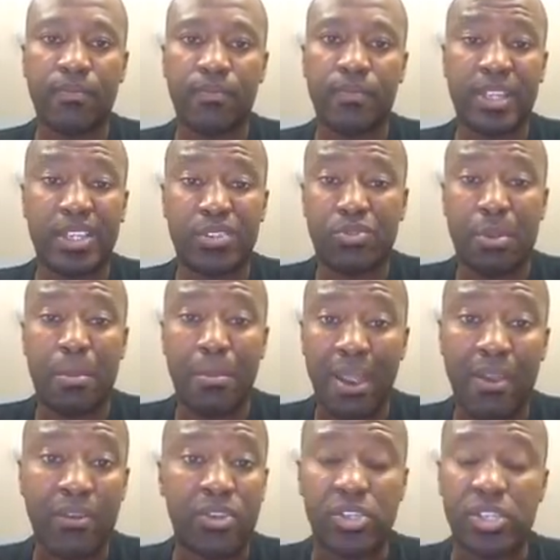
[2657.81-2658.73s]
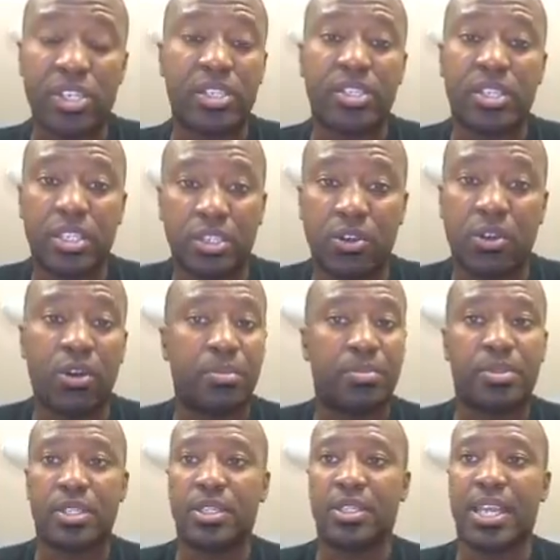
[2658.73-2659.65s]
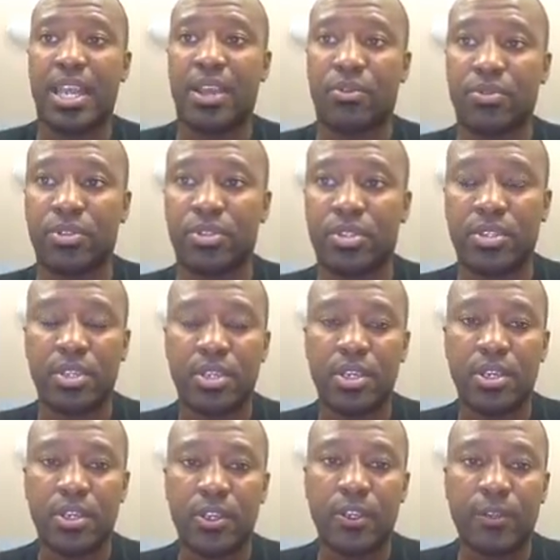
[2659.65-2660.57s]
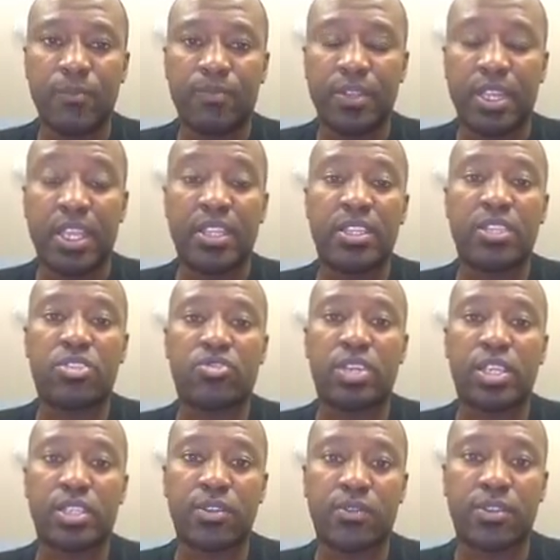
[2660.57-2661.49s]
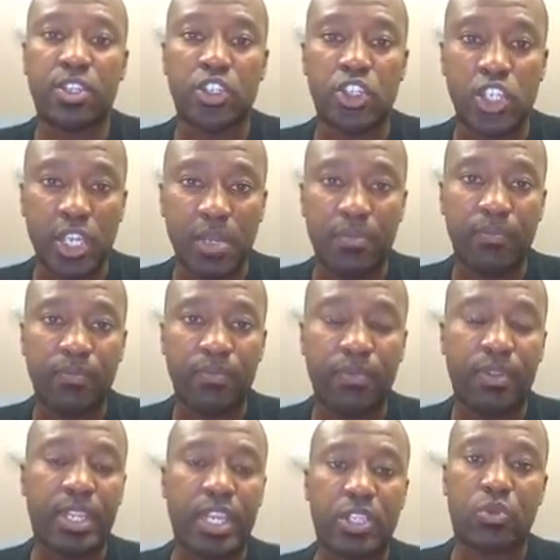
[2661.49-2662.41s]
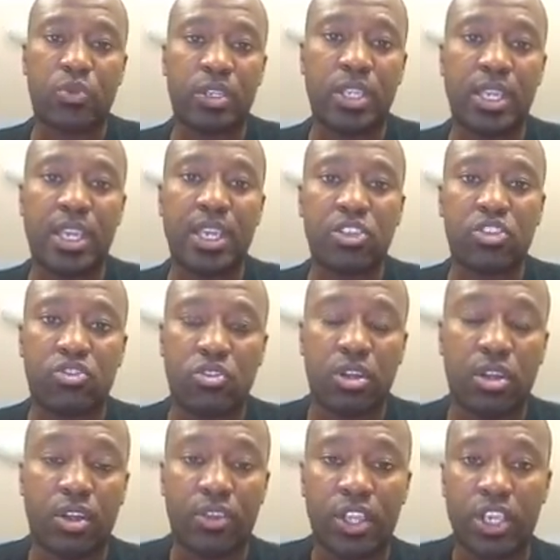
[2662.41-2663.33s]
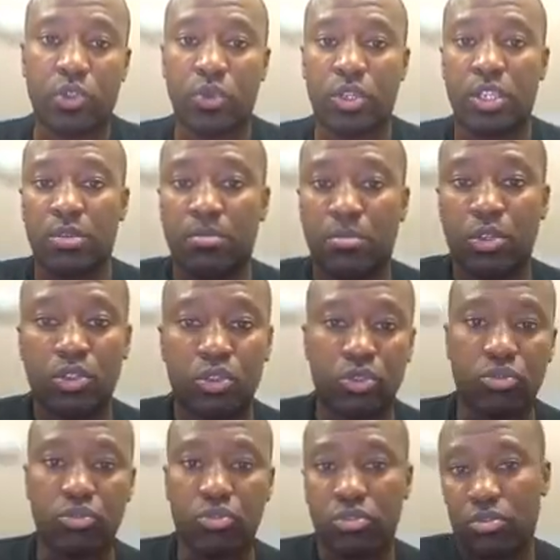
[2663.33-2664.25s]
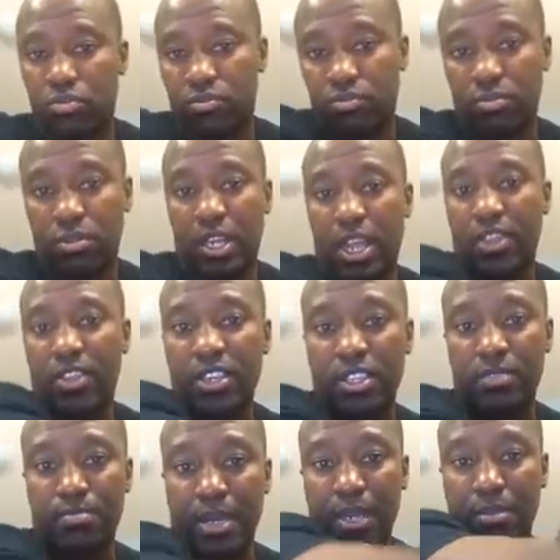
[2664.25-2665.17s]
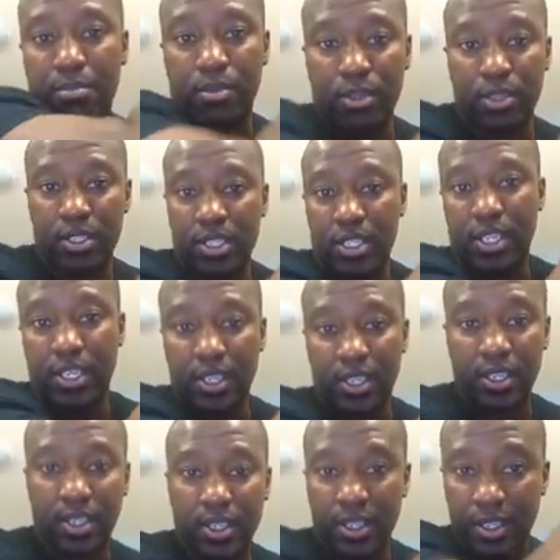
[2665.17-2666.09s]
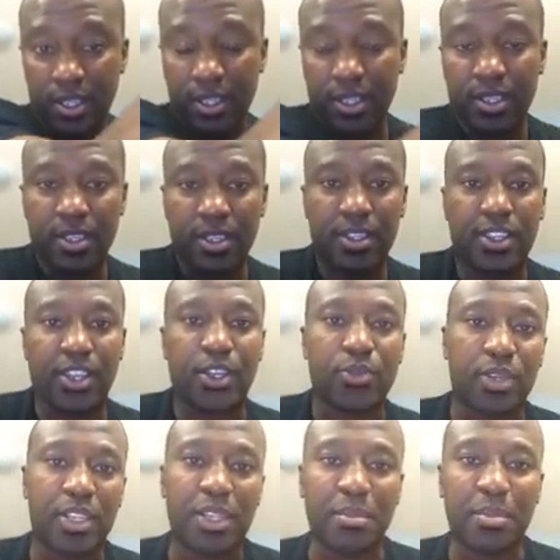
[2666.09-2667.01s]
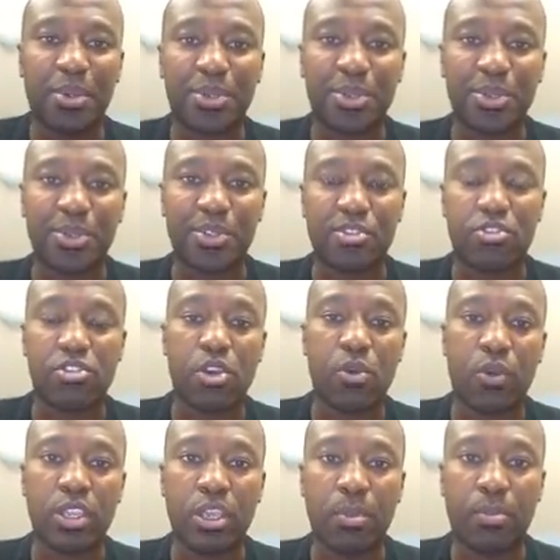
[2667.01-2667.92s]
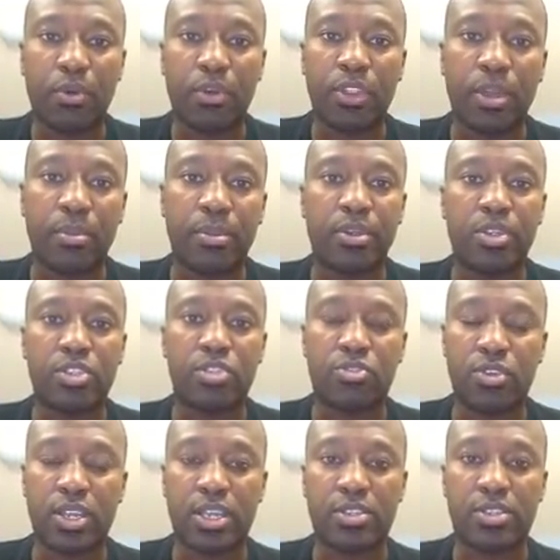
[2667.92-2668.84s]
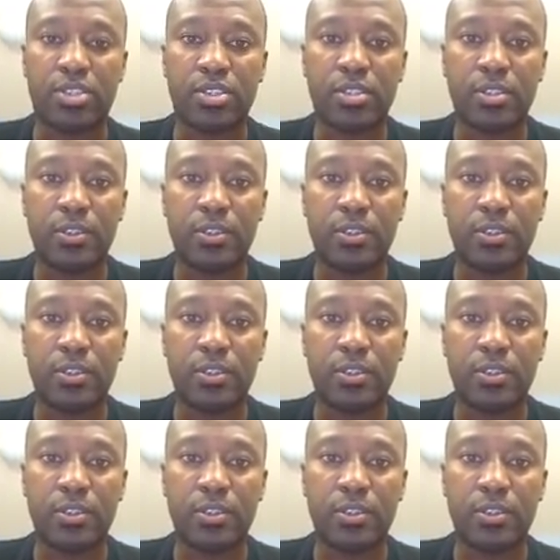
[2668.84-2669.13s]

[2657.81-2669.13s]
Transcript: That's what marriage is. It's ups and downs. In the stress of the gym, that's when you get stronger. That's when your muscles, like these bad boys here, that's when your muscles grow when you put them under stress.